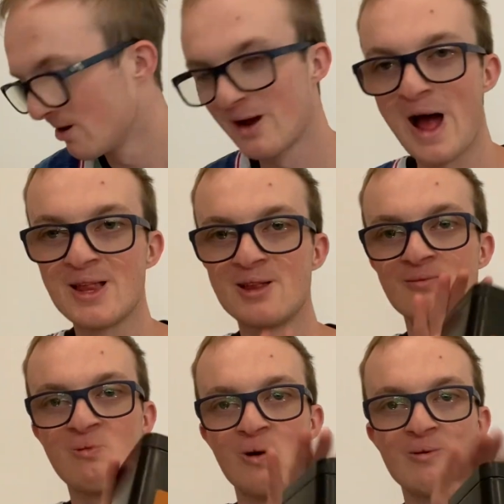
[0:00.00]
that's
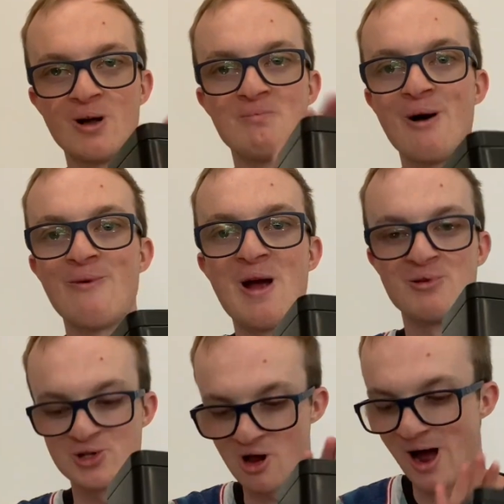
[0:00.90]
probably one of my
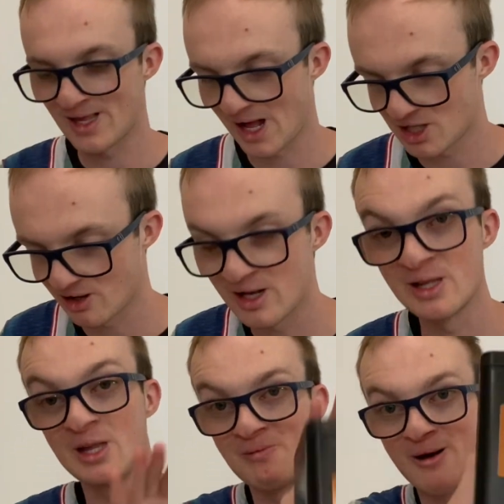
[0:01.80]
favourite chais. Actually, it
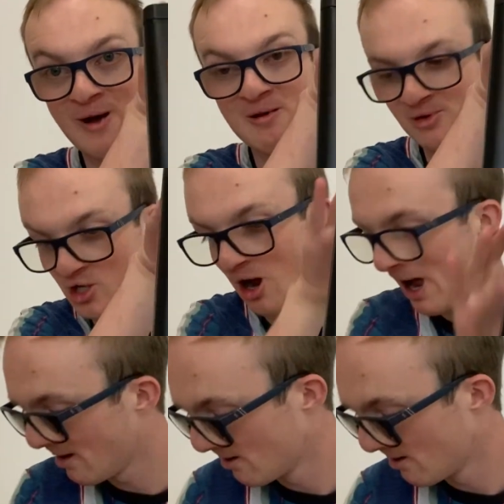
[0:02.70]
is my favourite chai.